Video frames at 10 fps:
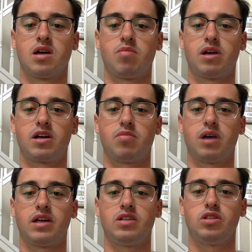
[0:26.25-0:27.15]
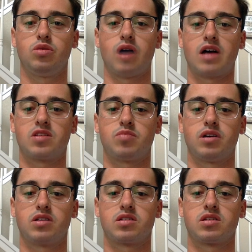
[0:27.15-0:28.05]
by combining two
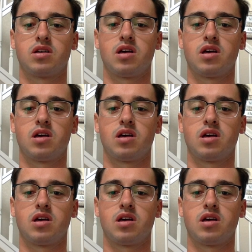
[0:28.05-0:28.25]
aspects: